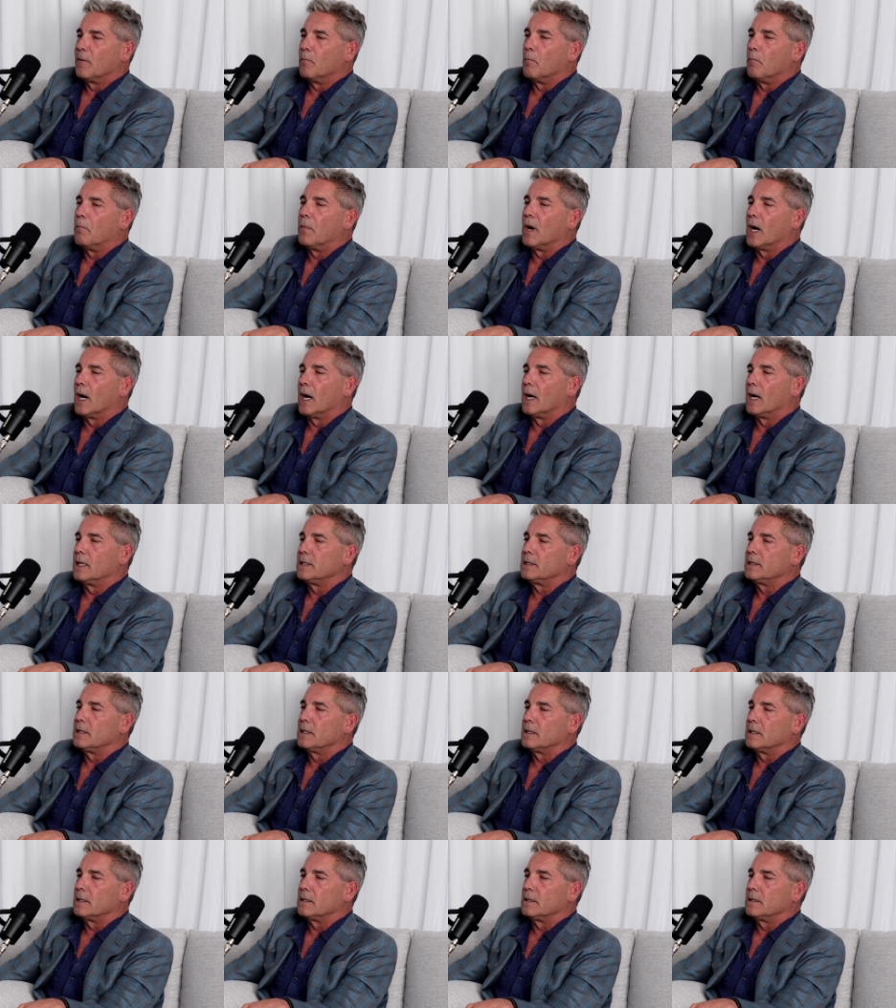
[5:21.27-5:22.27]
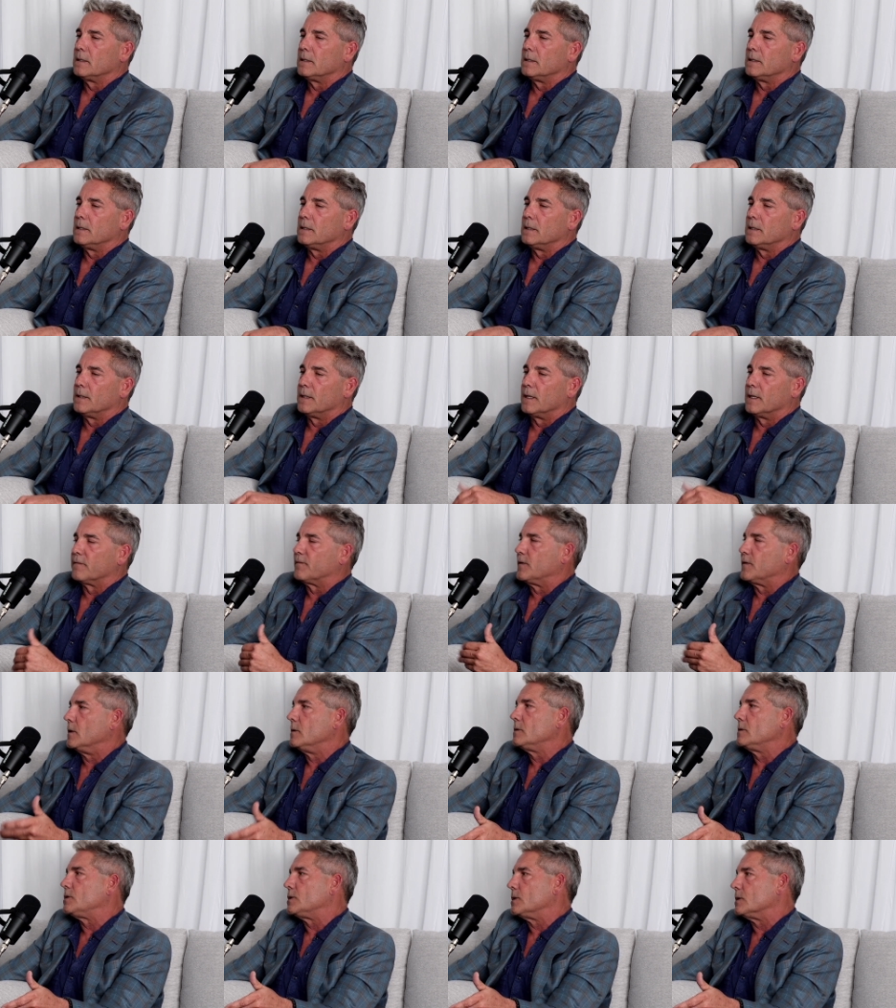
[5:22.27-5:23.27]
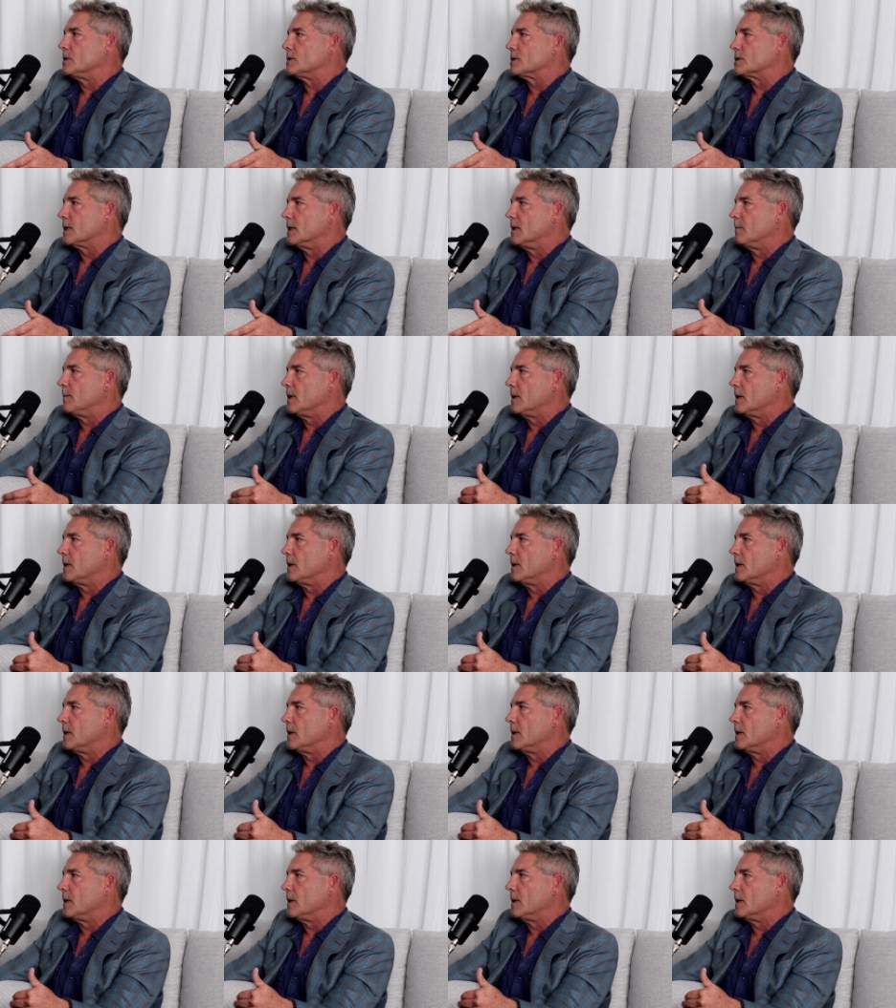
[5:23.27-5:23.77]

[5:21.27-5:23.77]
But the future is going to be,